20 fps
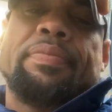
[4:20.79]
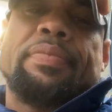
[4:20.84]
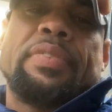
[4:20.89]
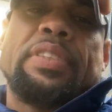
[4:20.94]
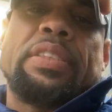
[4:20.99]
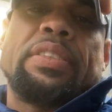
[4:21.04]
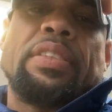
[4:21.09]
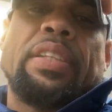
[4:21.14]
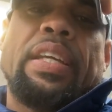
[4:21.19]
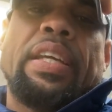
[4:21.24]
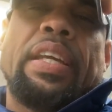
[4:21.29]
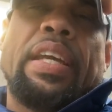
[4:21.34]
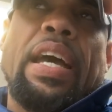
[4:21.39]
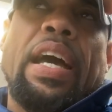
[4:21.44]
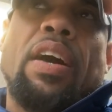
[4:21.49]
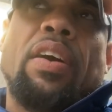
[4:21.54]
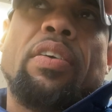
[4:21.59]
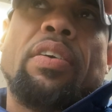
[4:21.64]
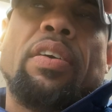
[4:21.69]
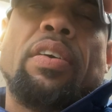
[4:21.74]
just like
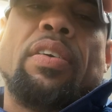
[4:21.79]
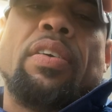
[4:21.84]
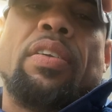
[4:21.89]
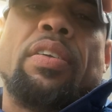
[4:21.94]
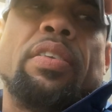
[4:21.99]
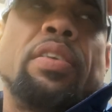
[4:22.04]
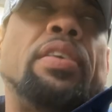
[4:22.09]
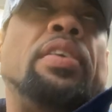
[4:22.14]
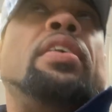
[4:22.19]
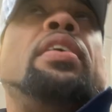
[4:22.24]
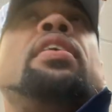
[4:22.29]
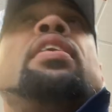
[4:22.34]
alcohol,